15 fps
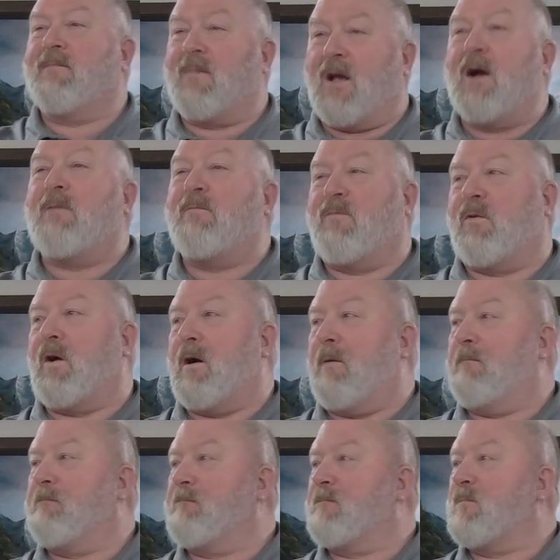come from?
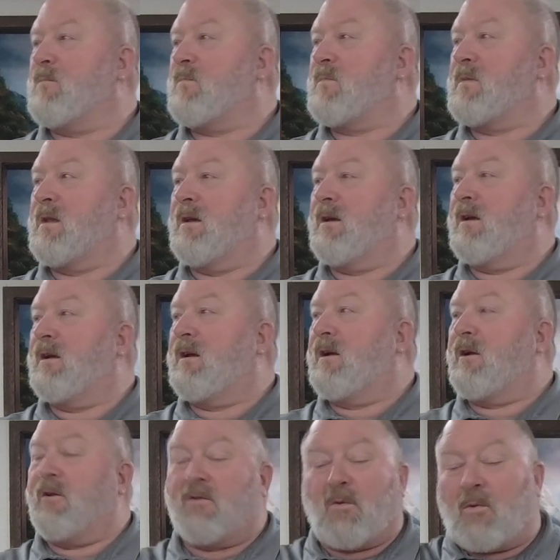
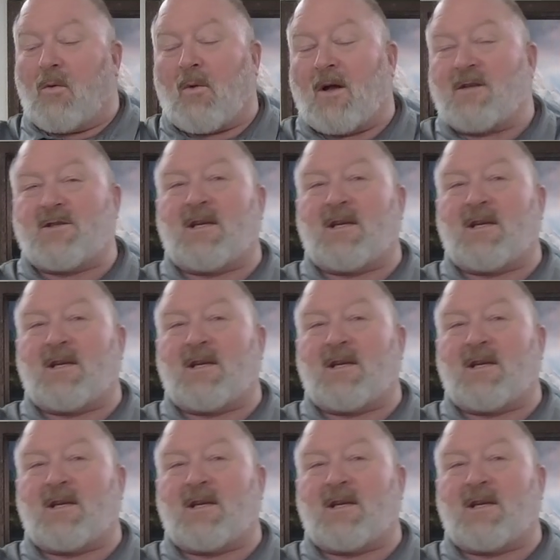So, what